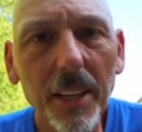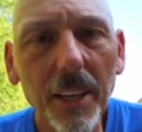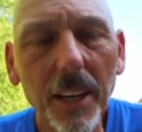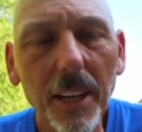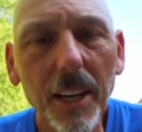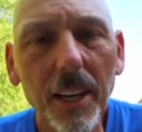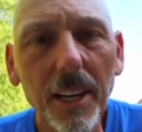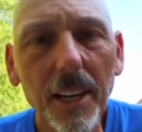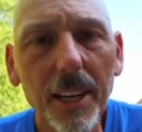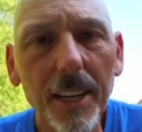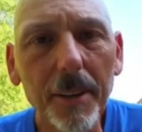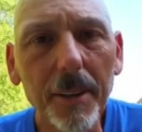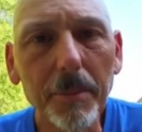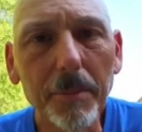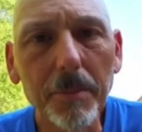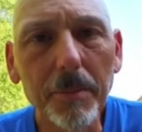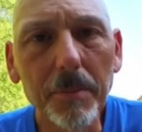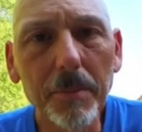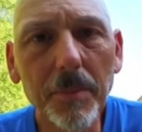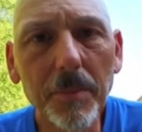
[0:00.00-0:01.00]

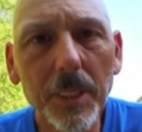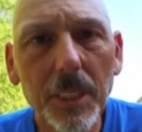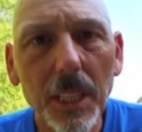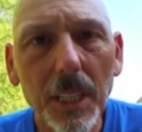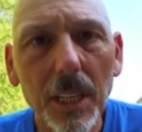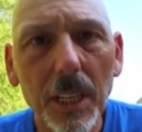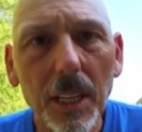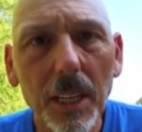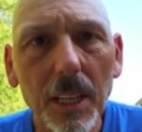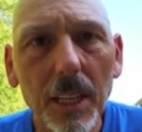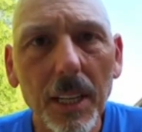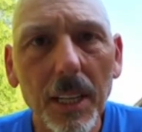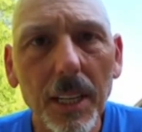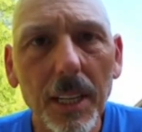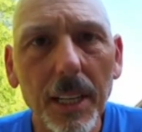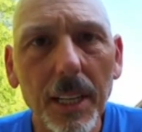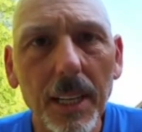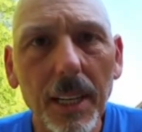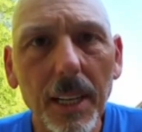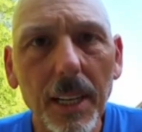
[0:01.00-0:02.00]
I'm
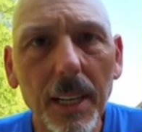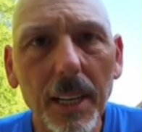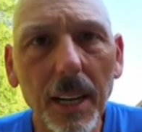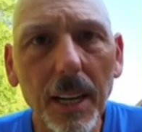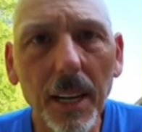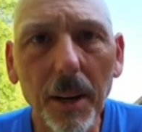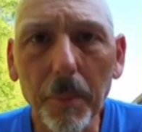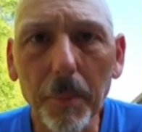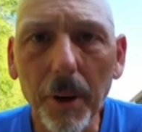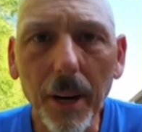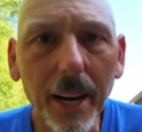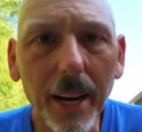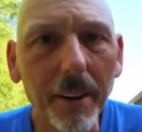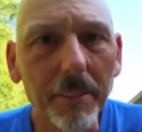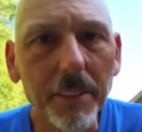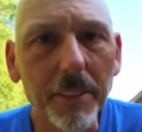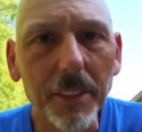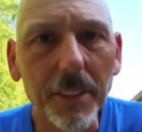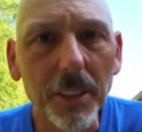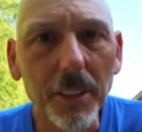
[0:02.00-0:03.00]
gonna
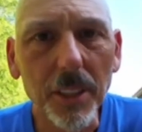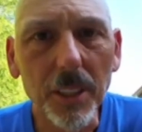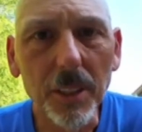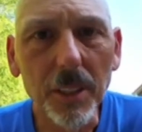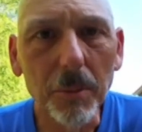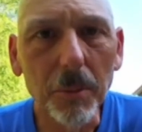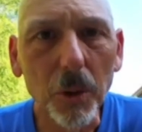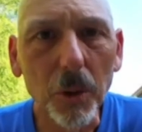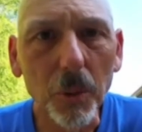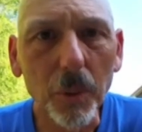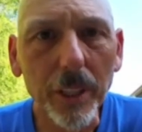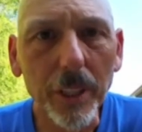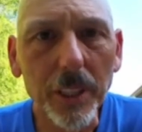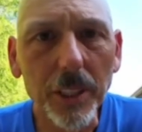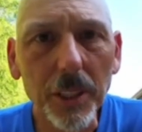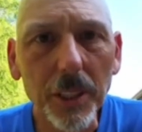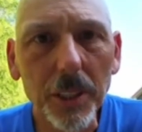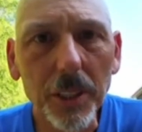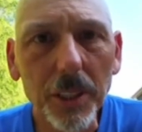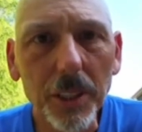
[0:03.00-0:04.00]
have to do a little more
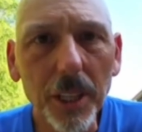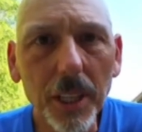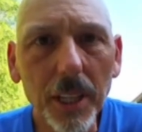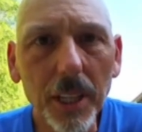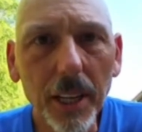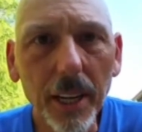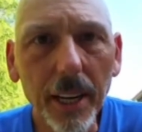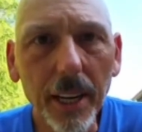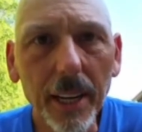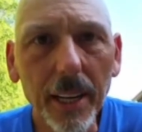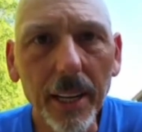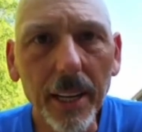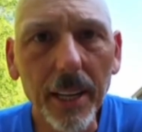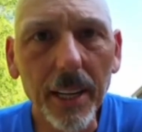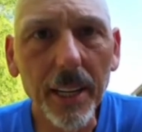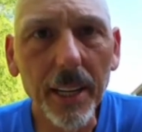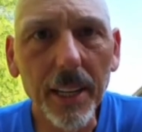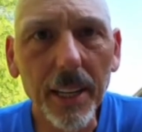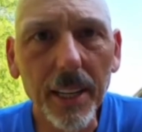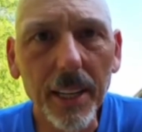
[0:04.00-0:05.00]
research and
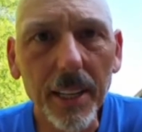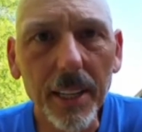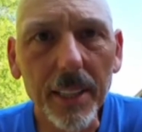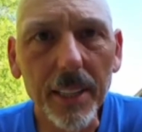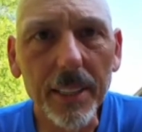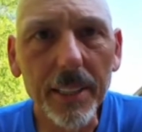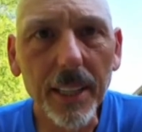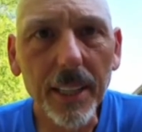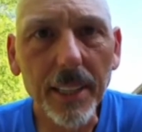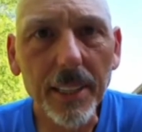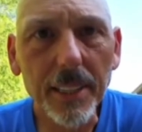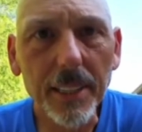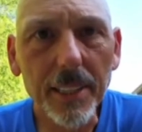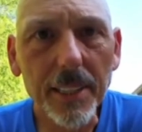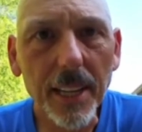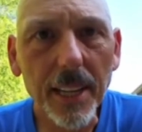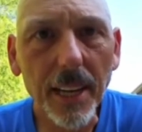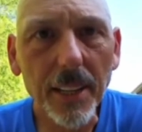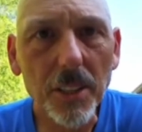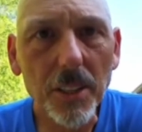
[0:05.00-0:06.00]
test
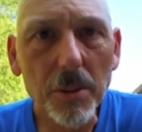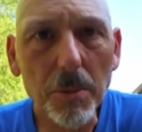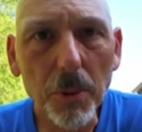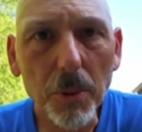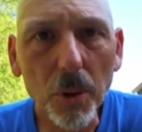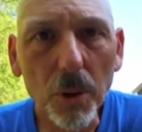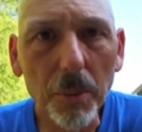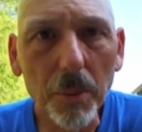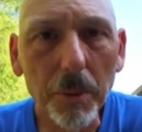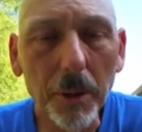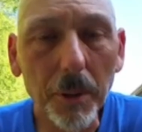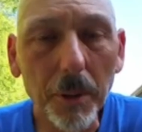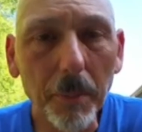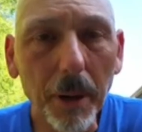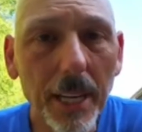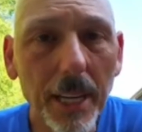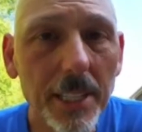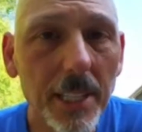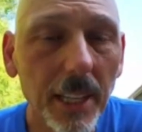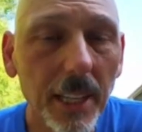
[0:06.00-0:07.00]
this out some more, but
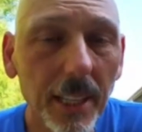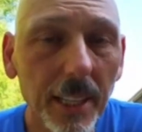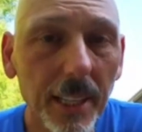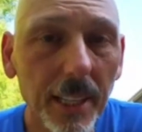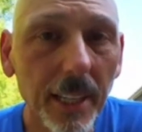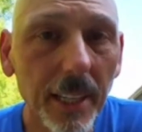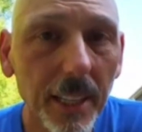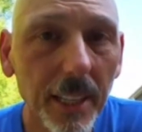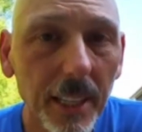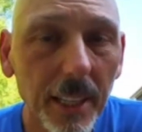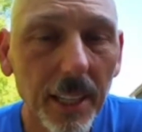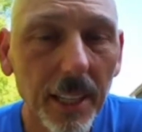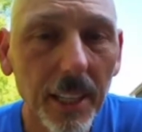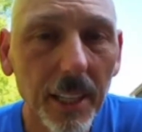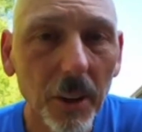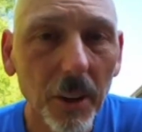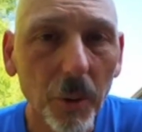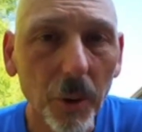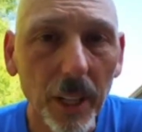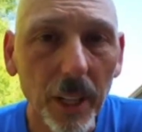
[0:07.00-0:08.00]
basically
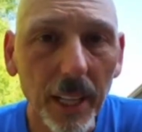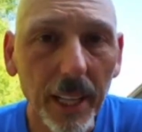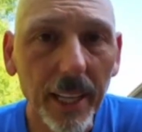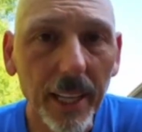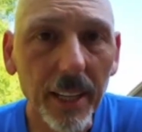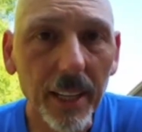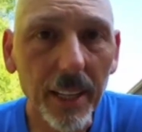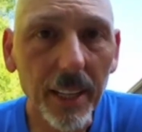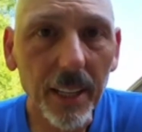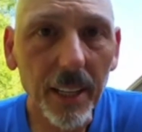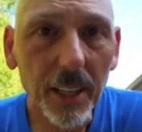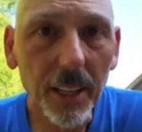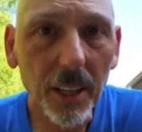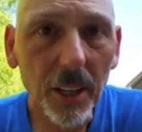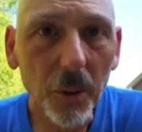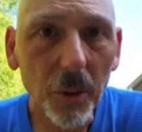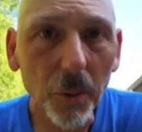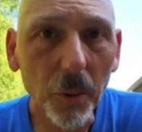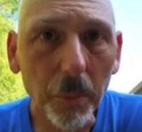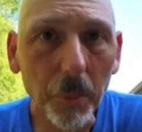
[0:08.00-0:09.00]
when Linda
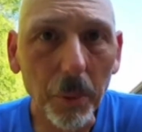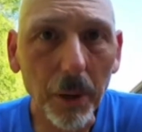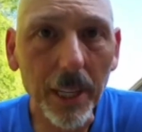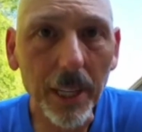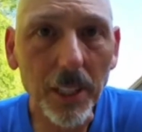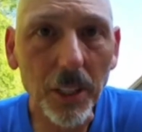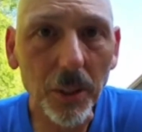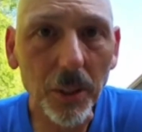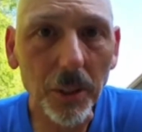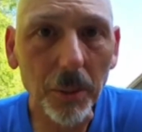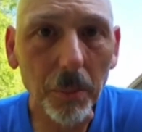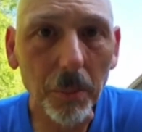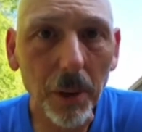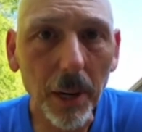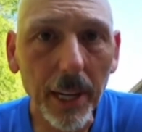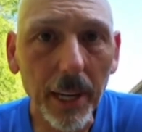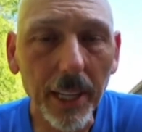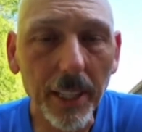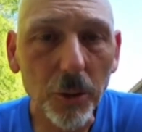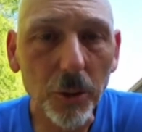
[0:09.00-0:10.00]
would press on the
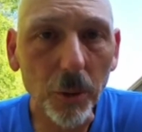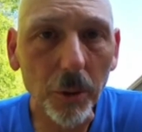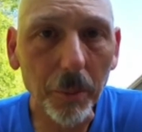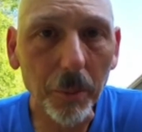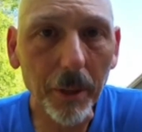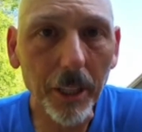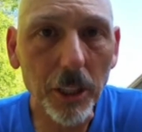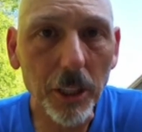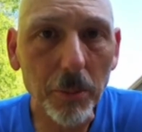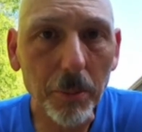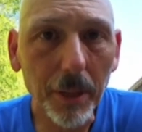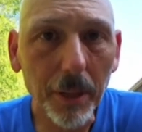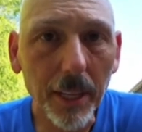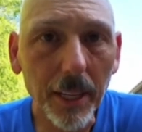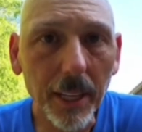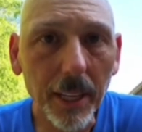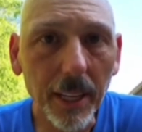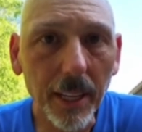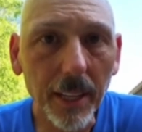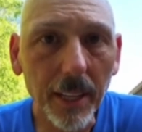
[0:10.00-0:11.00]
brakes with me
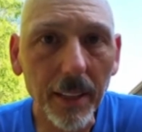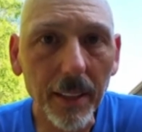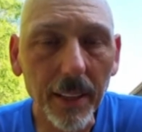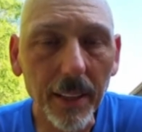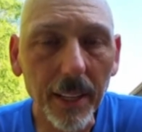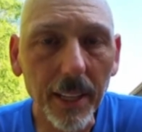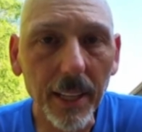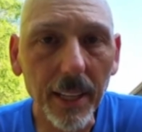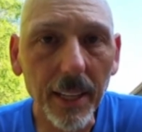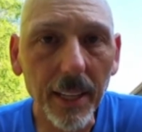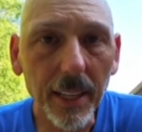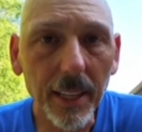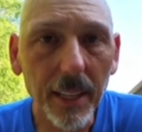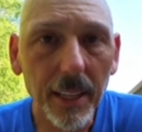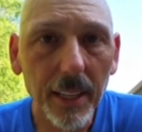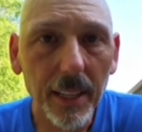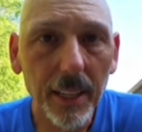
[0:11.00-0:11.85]
spinning the